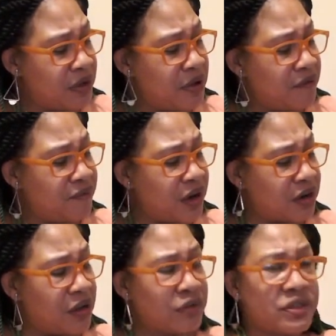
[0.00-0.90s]

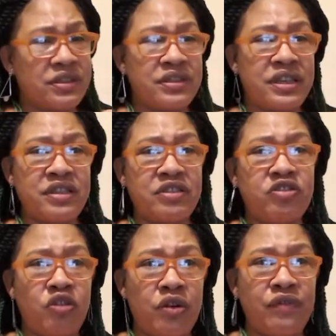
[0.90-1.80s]
Virgo, since this is
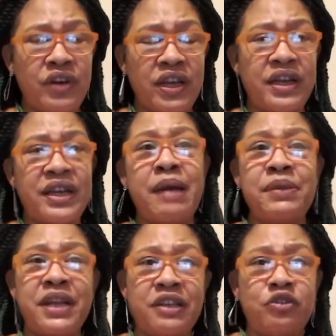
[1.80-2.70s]
your read, I'm gonna
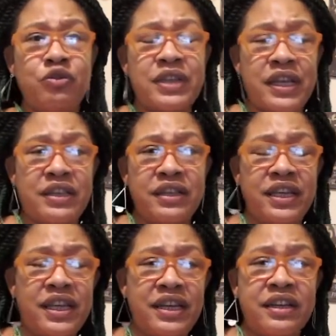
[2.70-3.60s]
let you take the
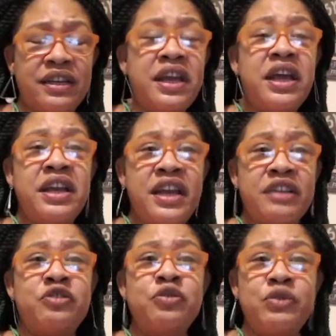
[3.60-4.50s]
lead and let
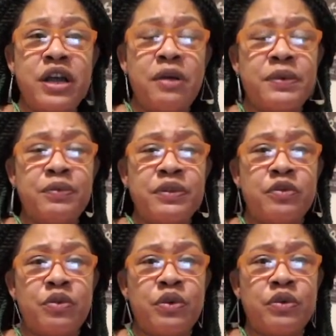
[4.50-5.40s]
you tell me what's
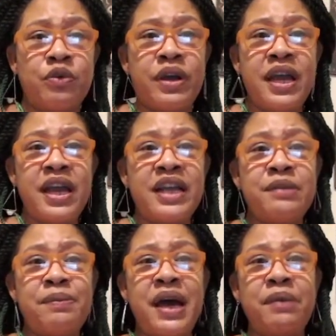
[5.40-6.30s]
going on. At the
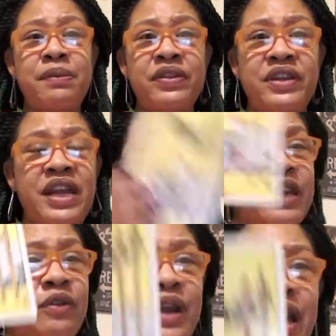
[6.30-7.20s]
bottom of the deck, here
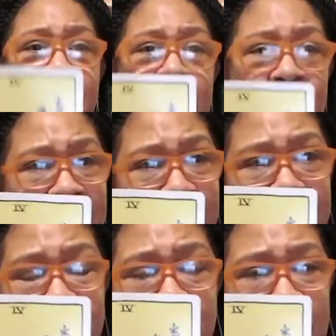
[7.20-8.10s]
with that house I was
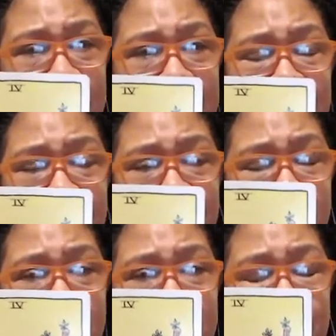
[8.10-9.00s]
talking about, the
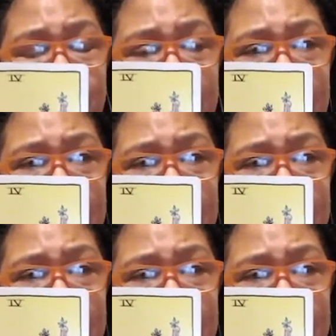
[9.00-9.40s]
four of wands.